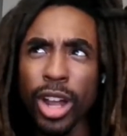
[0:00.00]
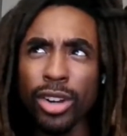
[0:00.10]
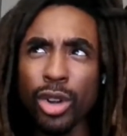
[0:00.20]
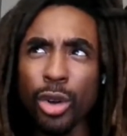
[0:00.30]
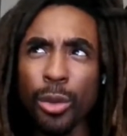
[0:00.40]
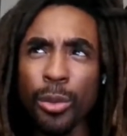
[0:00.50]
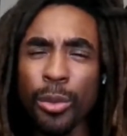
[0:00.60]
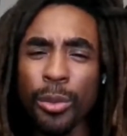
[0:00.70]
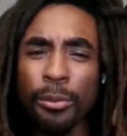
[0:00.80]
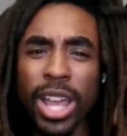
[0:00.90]
I don't know
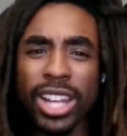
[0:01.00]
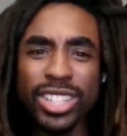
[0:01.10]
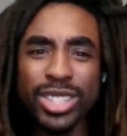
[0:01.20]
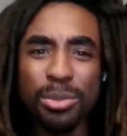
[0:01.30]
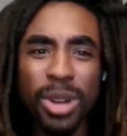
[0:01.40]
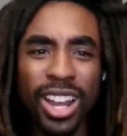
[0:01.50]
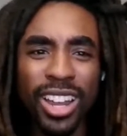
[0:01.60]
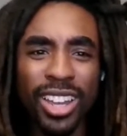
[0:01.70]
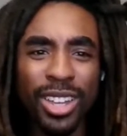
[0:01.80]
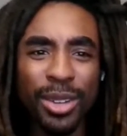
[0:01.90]
manage
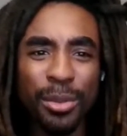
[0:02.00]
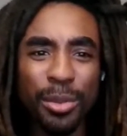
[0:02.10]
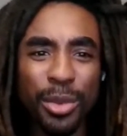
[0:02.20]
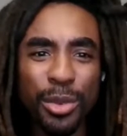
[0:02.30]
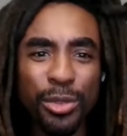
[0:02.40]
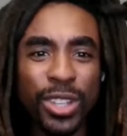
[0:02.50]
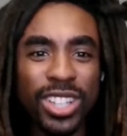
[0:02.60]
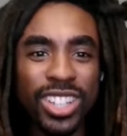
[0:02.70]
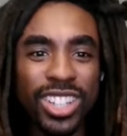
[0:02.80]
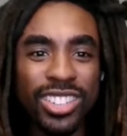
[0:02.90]
my
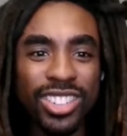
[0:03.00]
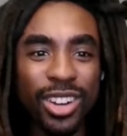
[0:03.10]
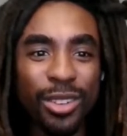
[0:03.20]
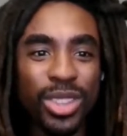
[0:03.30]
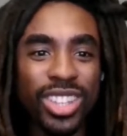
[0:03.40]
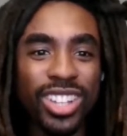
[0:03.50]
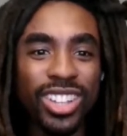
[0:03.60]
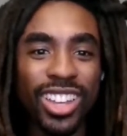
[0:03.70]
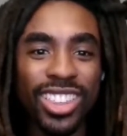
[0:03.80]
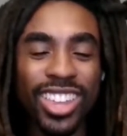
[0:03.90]
feelings and everything
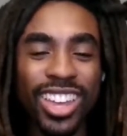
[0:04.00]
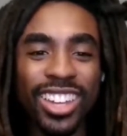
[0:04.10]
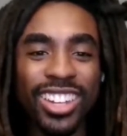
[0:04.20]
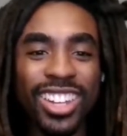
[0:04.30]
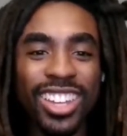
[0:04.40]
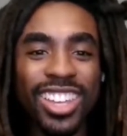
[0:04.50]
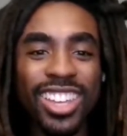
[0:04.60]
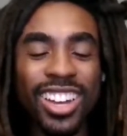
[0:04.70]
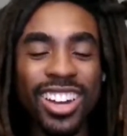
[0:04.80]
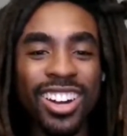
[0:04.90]
like that
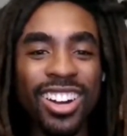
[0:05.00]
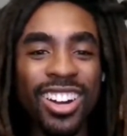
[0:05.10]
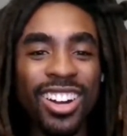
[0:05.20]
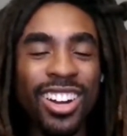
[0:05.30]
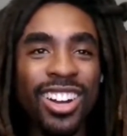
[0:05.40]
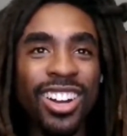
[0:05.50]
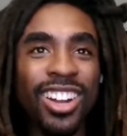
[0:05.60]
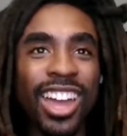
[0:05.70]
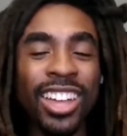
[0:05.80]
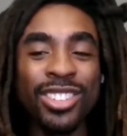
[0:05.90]
uh,
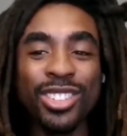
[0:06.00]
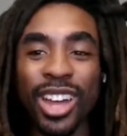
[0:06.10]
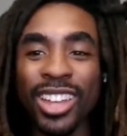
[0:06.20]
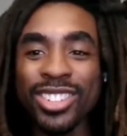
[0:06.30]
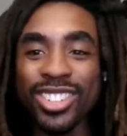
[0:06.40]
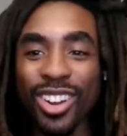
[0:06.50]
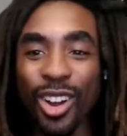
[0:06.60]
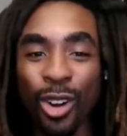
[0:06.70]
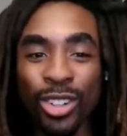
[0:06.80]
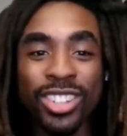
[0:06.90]
as an
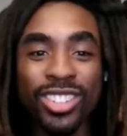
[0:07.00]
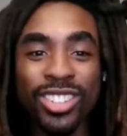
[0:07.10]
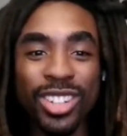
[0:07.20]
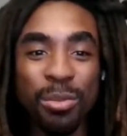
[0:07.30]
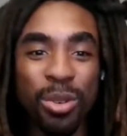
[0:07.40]
artistic